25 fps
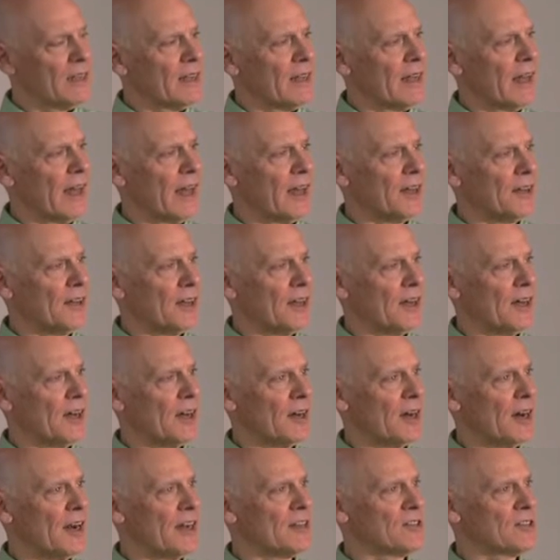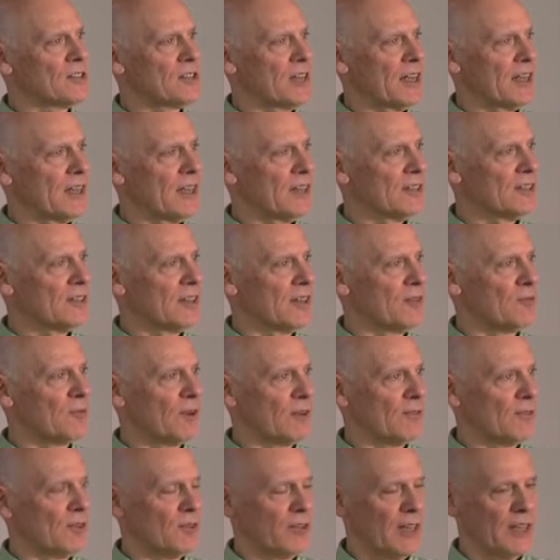and Isaiah and
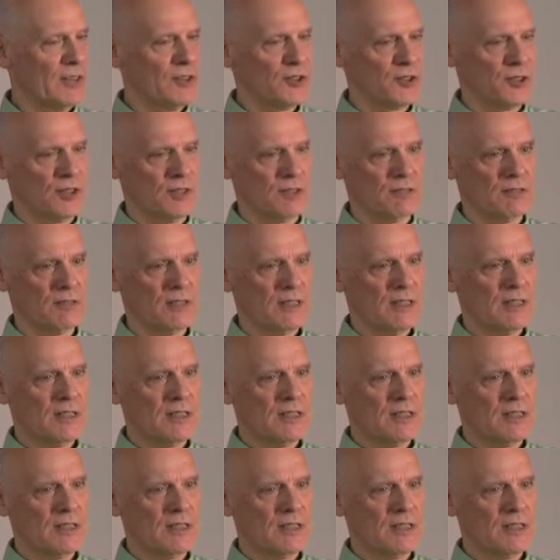Revelation,